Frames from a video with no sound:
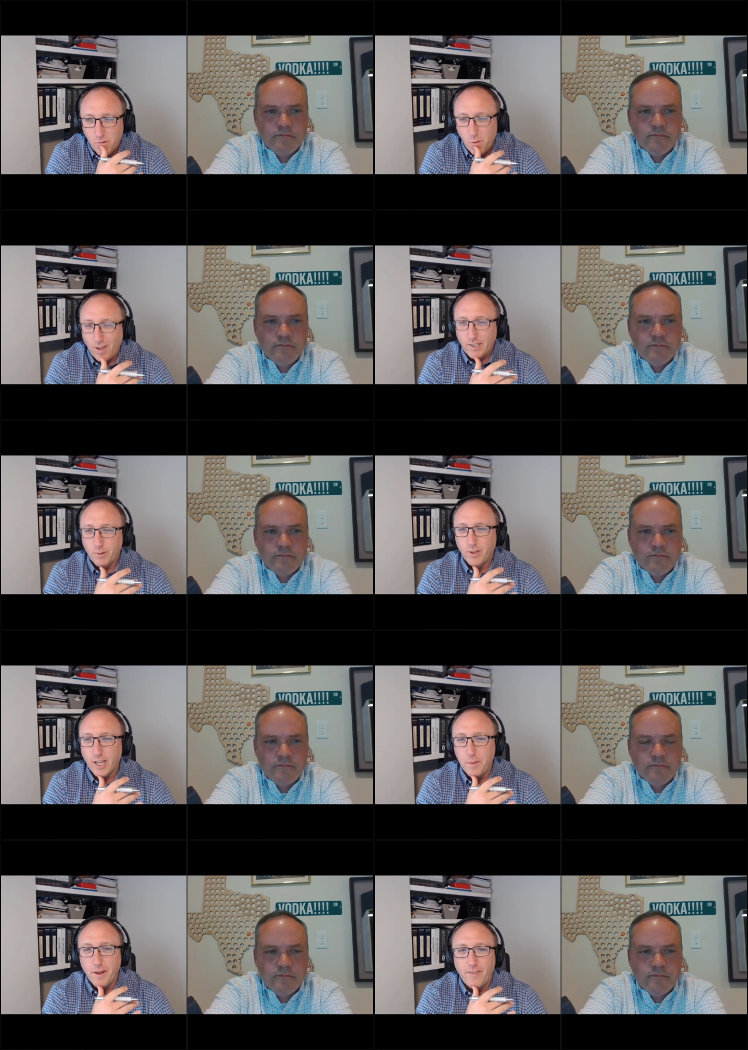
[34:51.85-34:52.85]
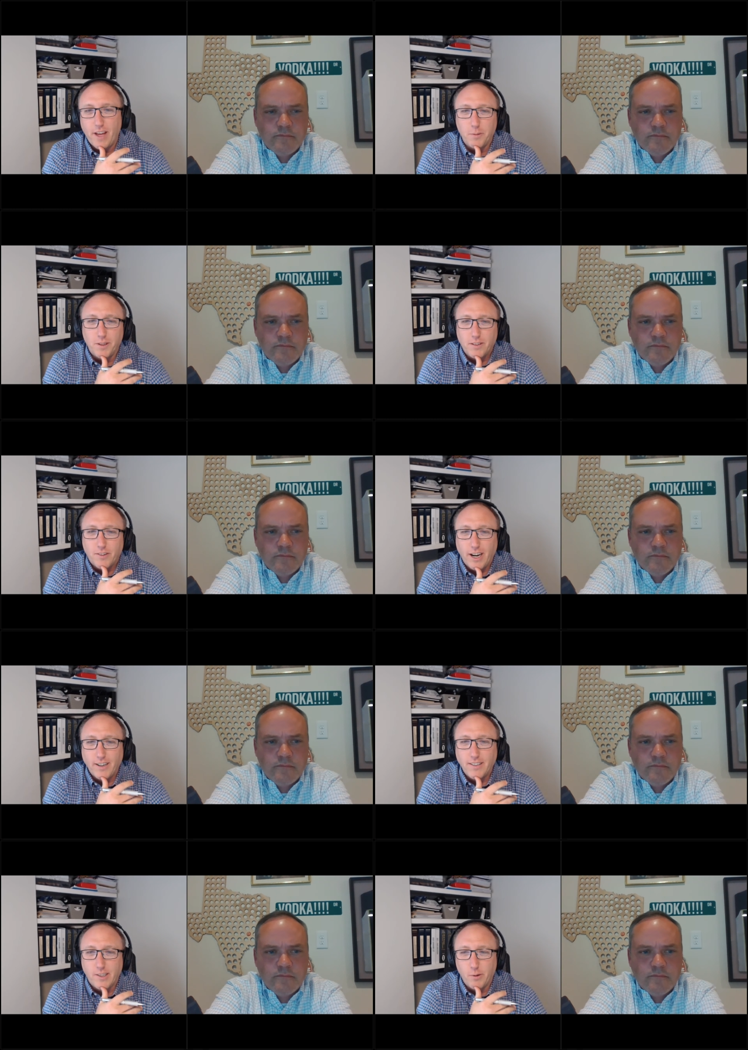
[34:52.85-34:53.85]
Speaker 1: we want someone who's going to be available,
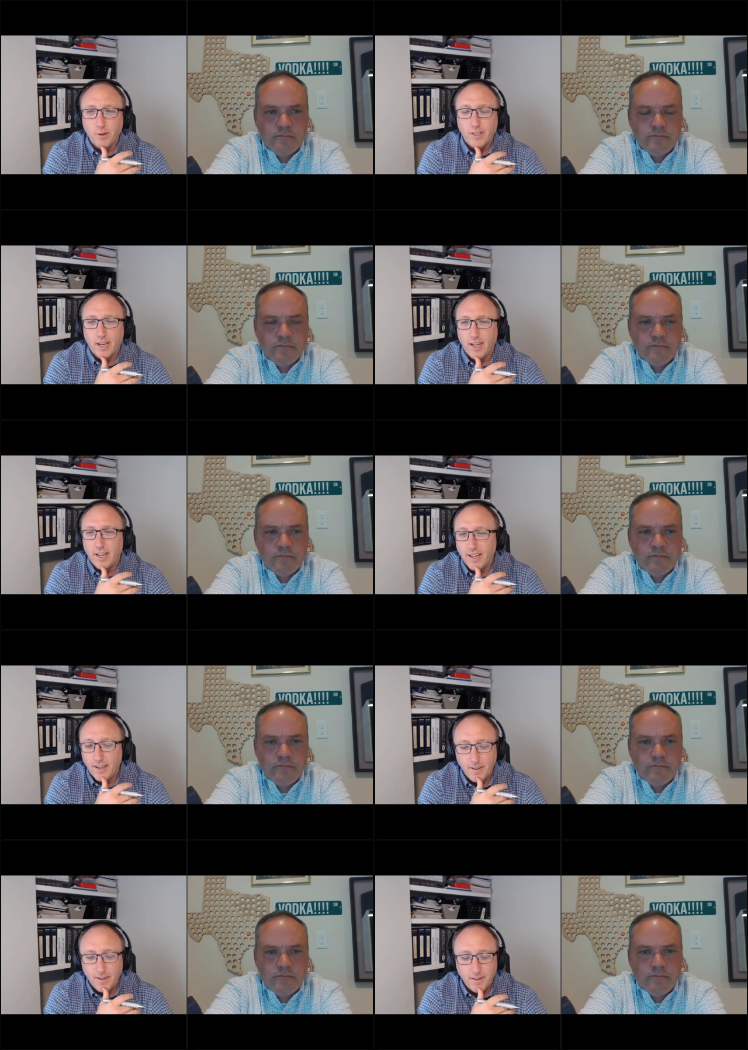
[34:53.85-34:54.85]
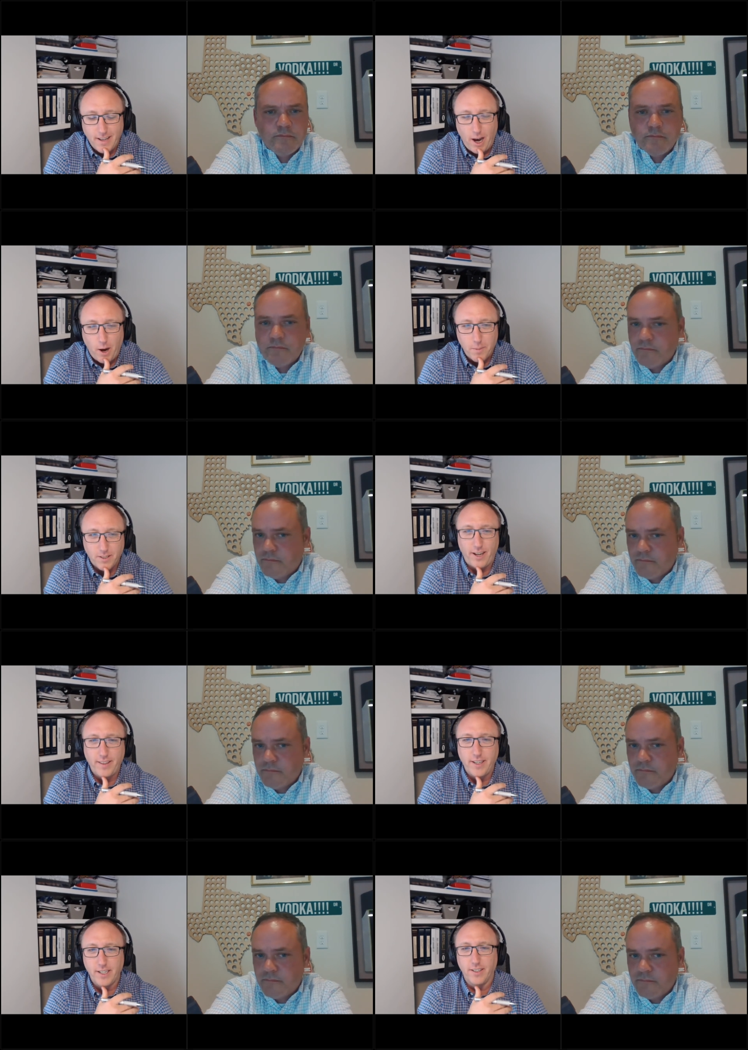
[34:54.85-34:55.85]
right? Someone who's going to help us
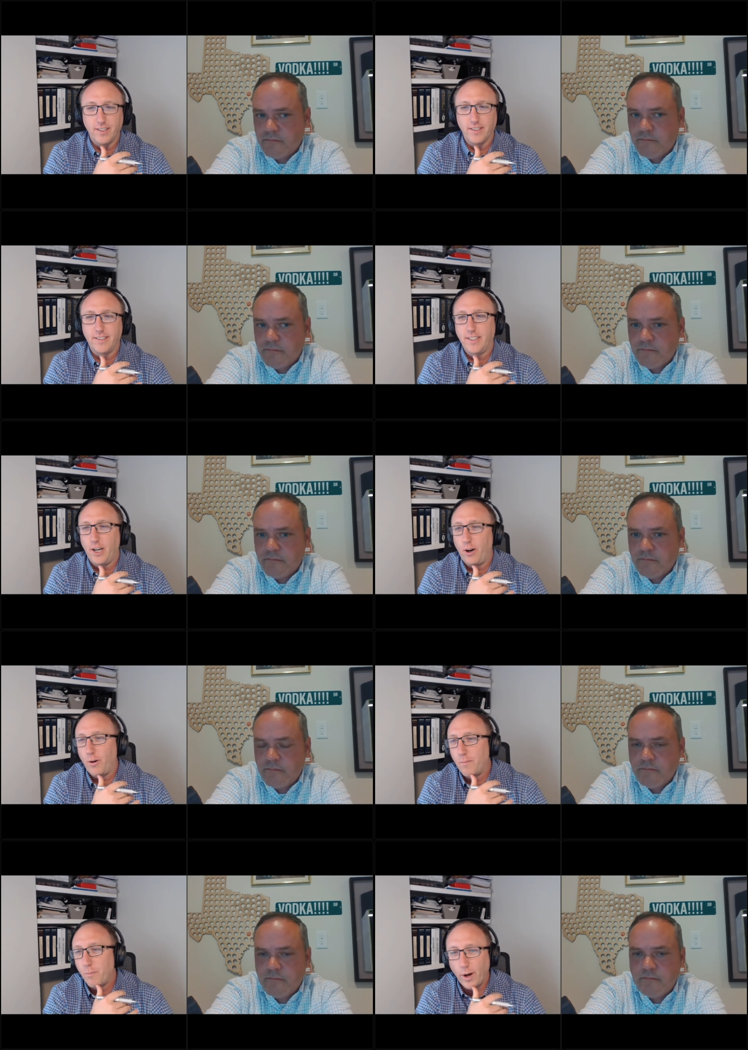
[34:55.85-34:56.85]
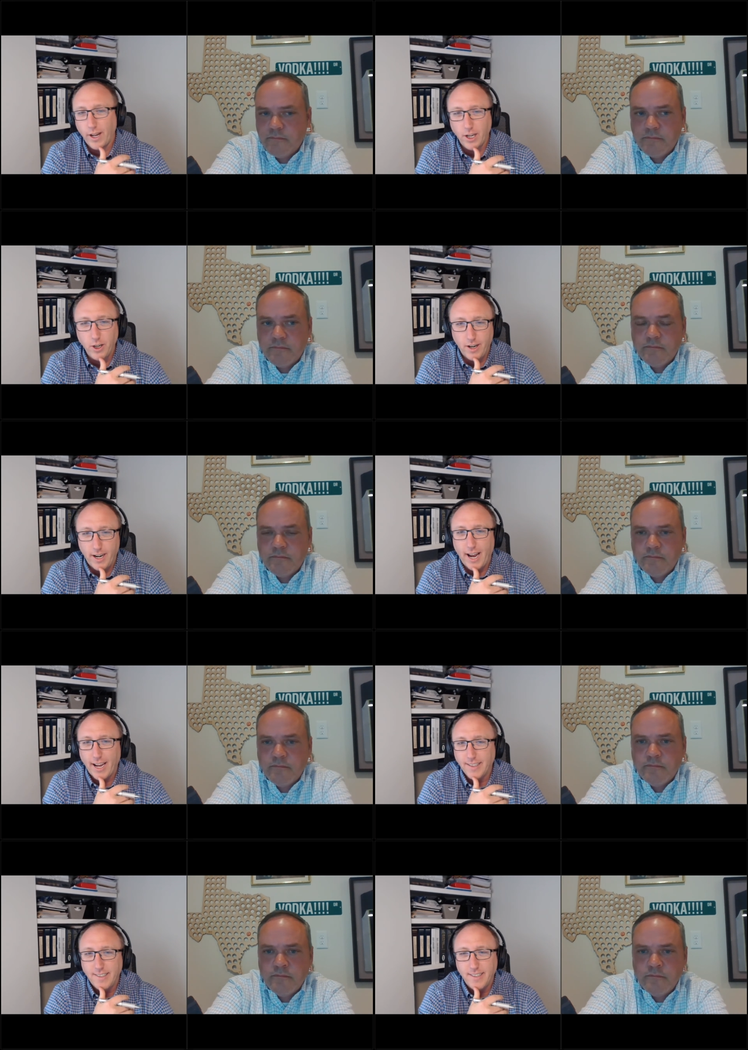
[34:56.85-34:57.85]
find the deals, you know, morning, noon, and
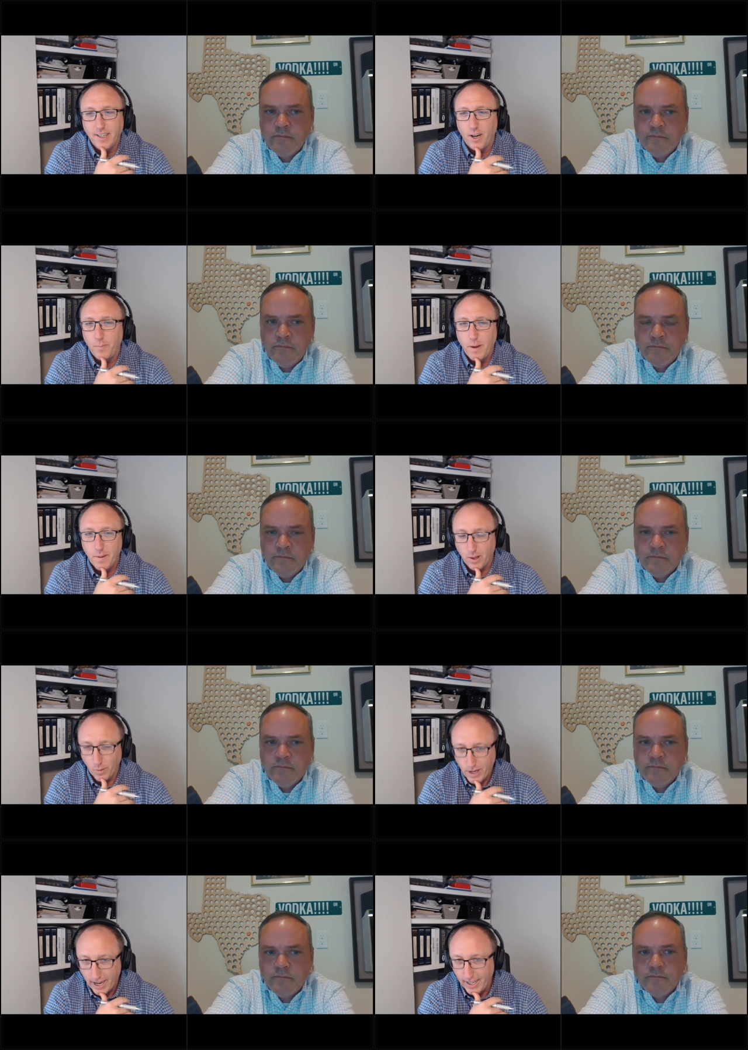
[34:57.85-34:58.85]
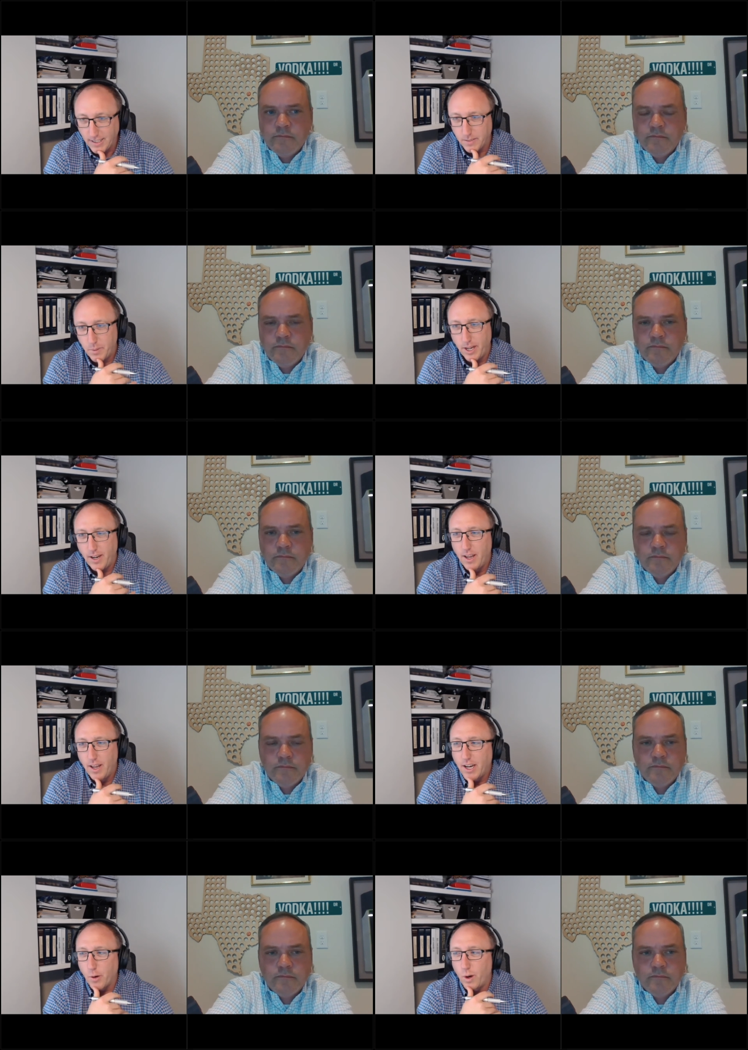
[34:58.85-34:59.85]
nights, you know, maybe on the weekends. But
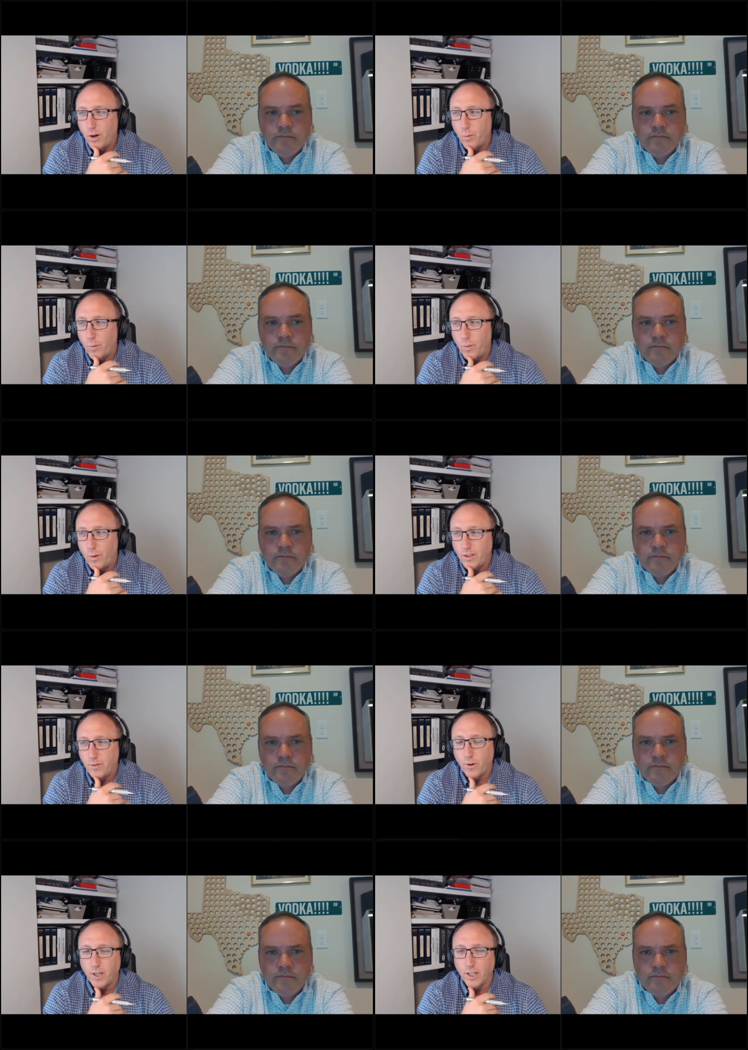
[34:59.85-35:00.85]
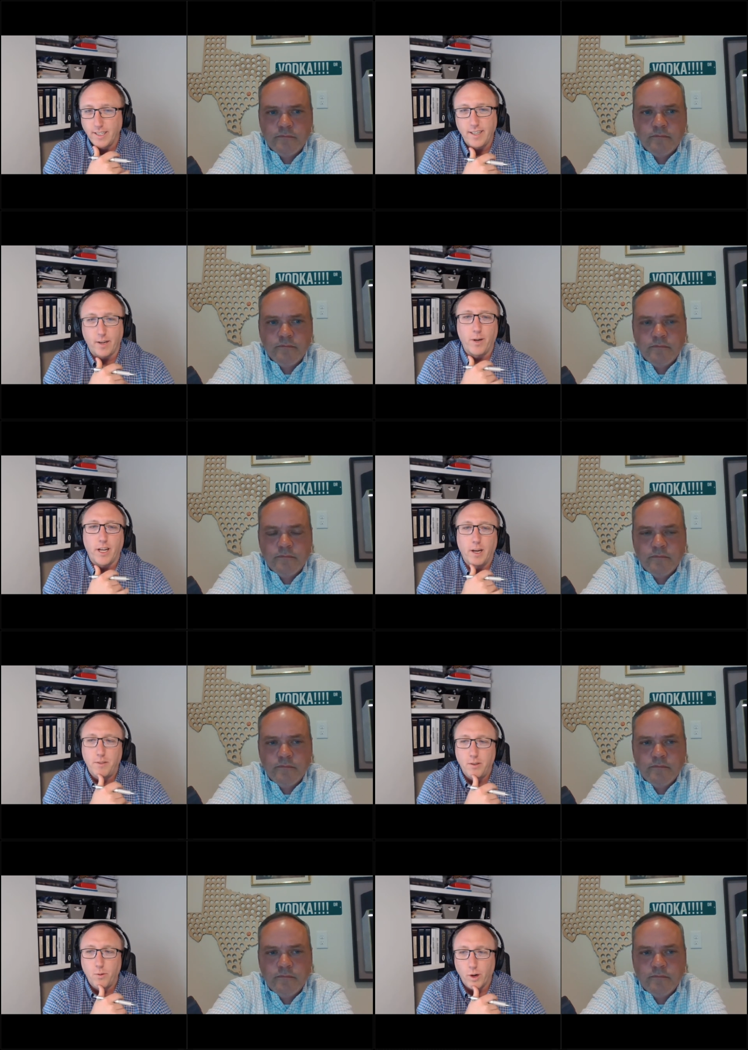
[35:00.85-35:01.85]
you know, what what's realistic when it
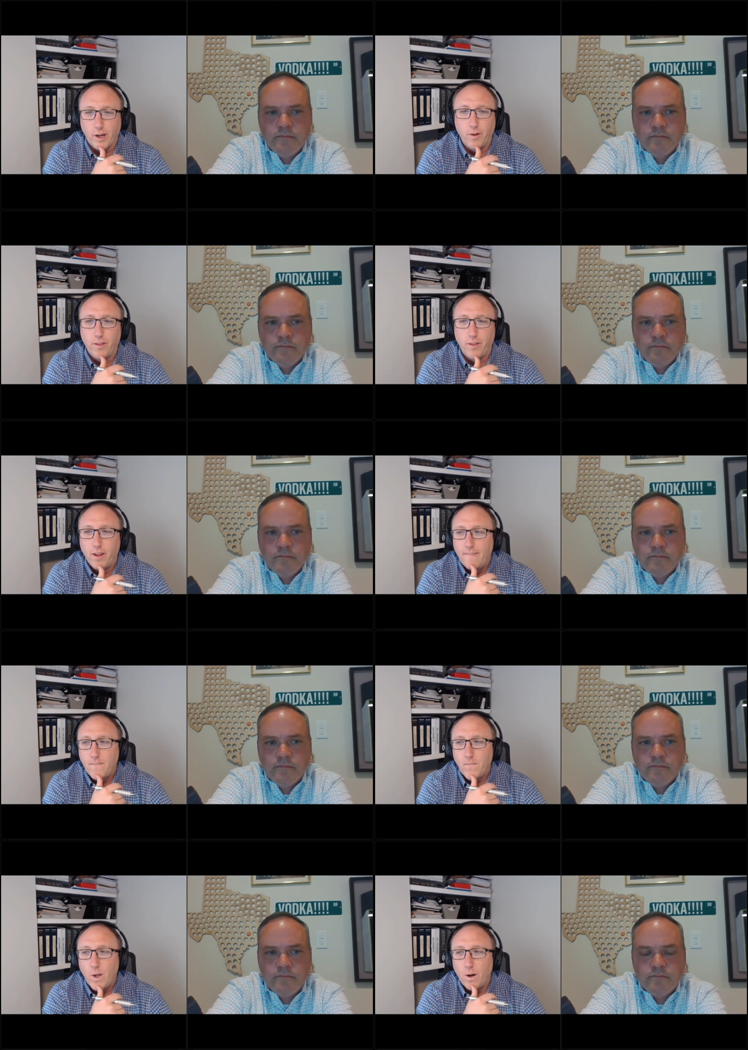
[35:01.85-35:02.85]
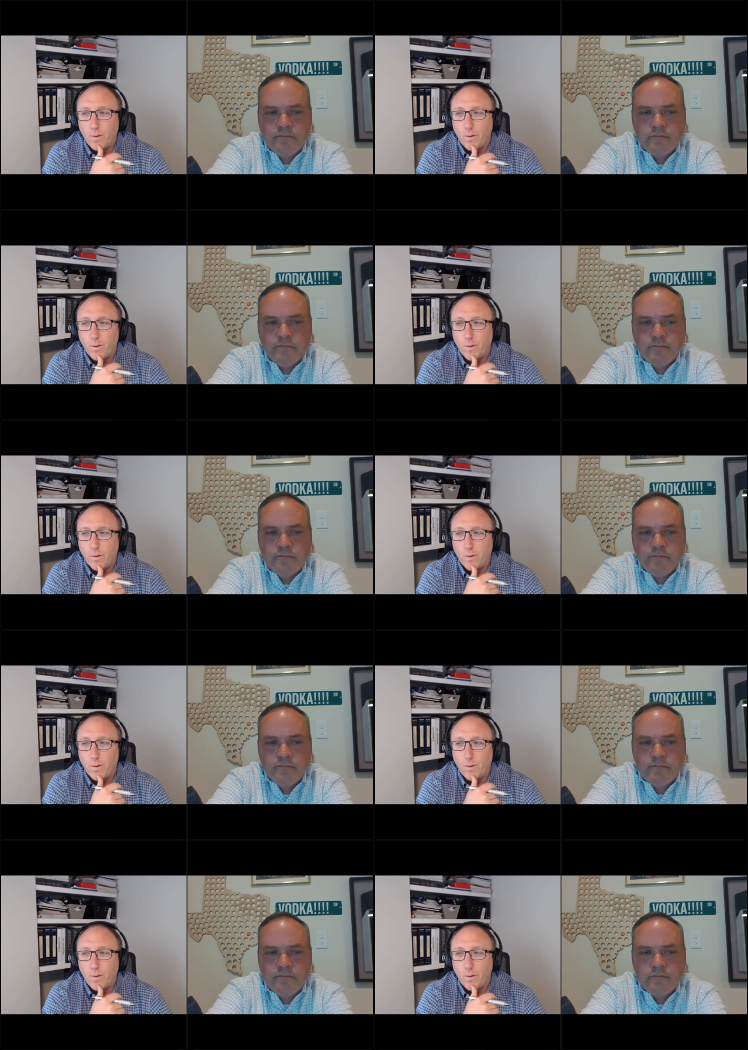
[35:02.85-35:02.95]
comes to working with, you